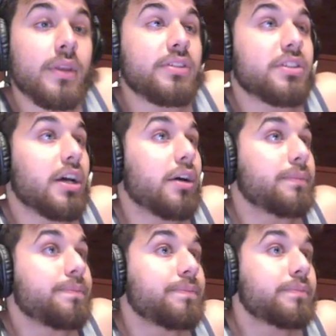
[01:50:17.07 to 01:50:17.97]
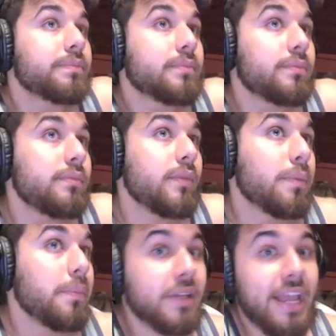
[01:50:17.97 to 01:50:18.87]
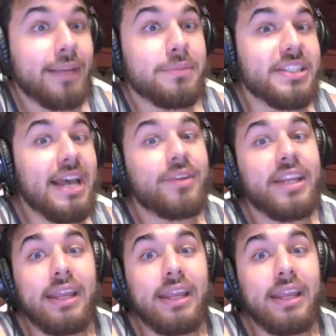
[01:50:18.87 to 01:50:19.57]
So, Game 7